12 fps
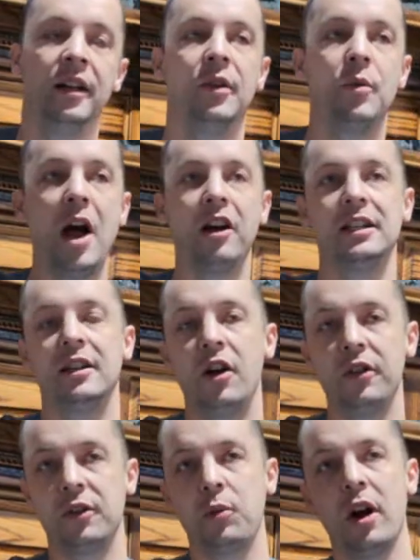wow, I did all
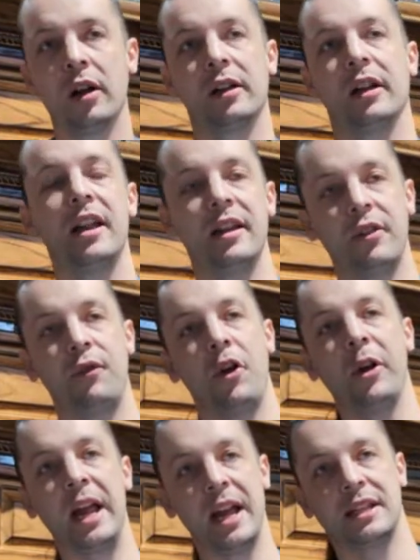this work, and it's
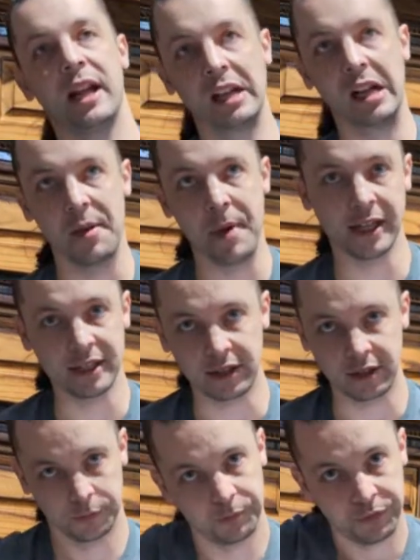very anticlimactic.
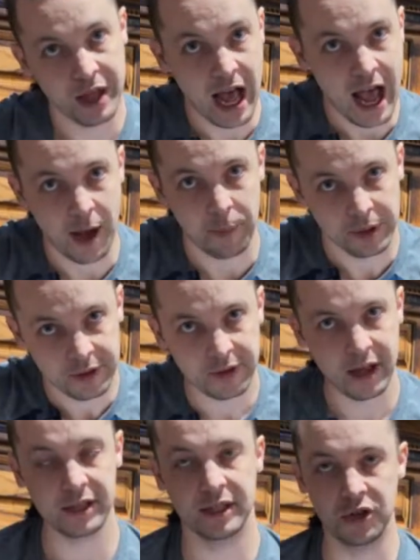That happens
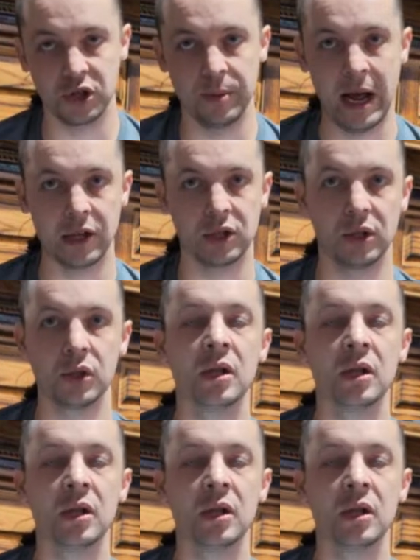as dungeon masters.